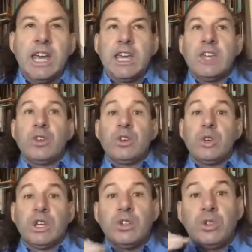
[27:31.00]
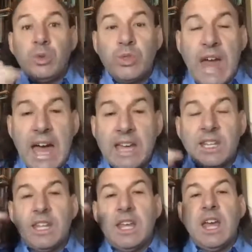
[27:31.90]
either you can do that,
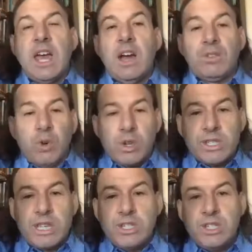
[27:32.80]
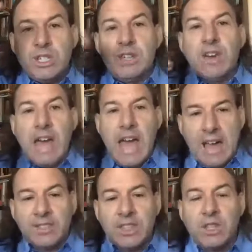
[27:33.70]
of course, in Geneva
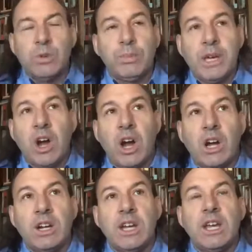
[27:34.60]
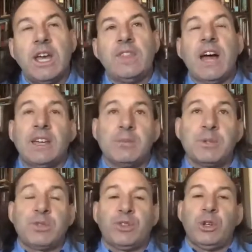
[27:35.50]
at the UPR, and the High
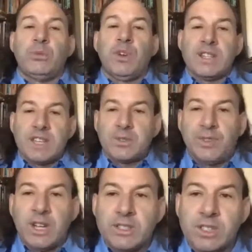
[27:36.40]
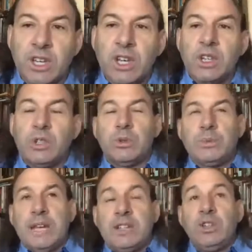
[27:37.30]
Commission for Human Rights has funds to
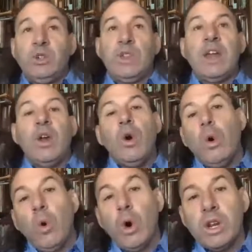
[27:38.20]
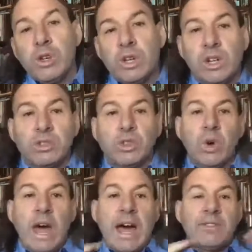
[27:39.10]
obtain to do that, or you can also
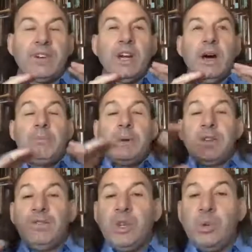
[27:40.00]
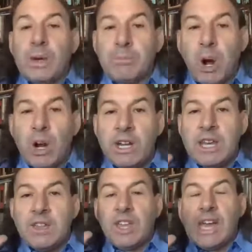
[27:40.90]
have a big viewing party
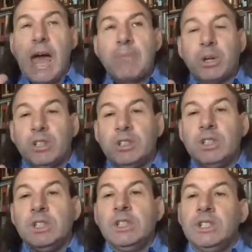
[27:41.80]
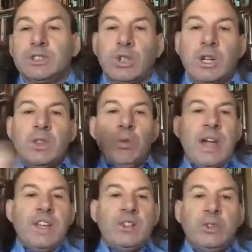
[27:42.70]
in the capital, sort of the
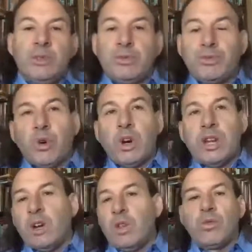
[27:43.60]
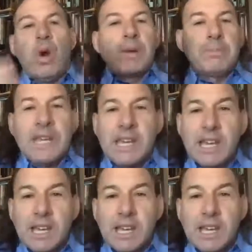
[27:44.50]
way they do for, rugby